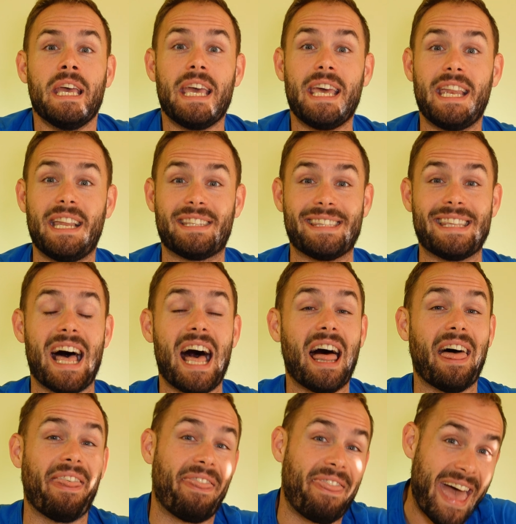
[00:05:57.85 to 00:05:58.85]
It is
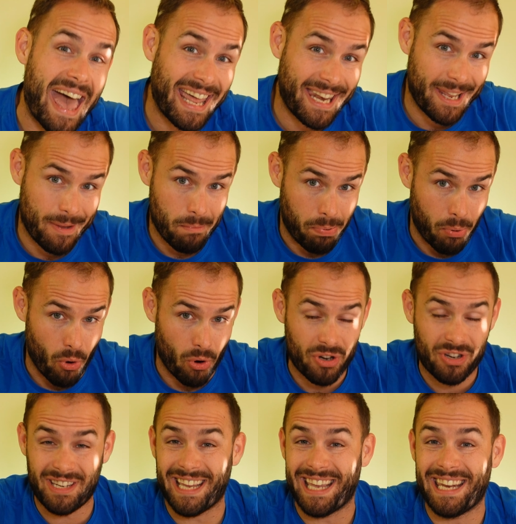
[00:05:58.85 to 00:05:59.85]
not that
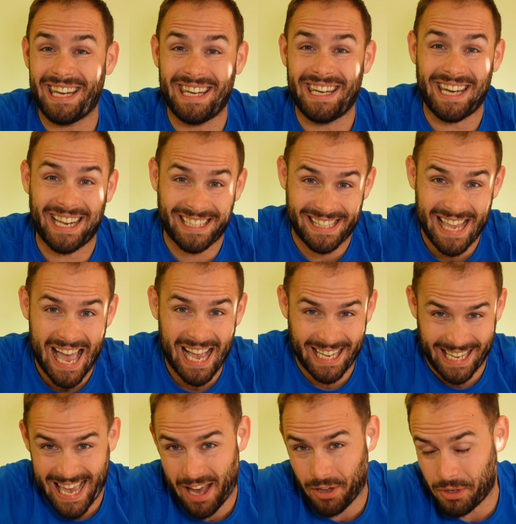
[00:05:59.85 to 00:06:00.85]
important to get an
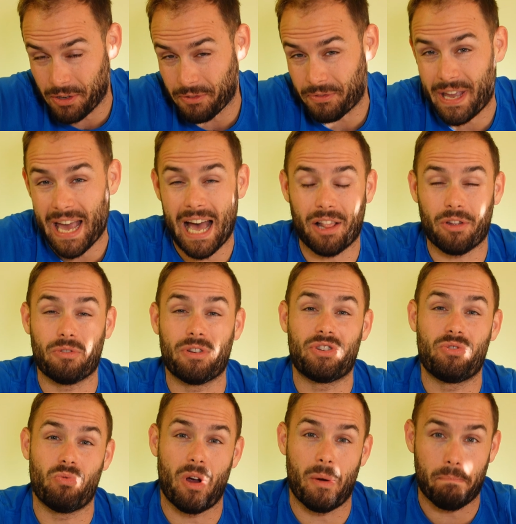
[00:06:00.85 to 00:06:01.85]
exact count of
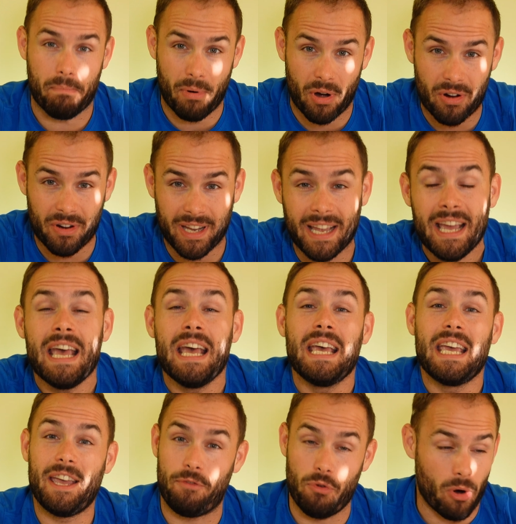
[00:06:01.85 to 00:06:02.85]
calories you are burning.
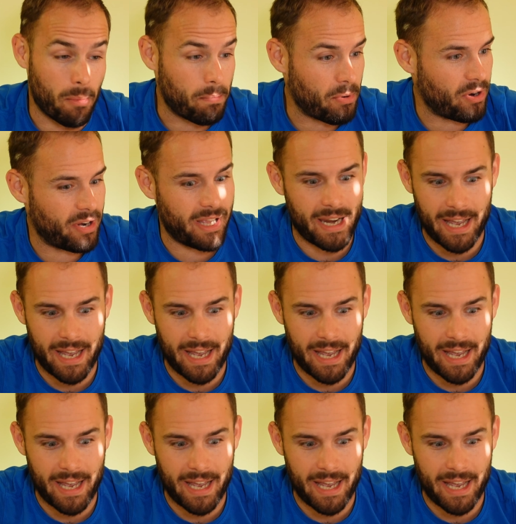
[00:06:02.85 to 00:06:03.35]
If you are burning an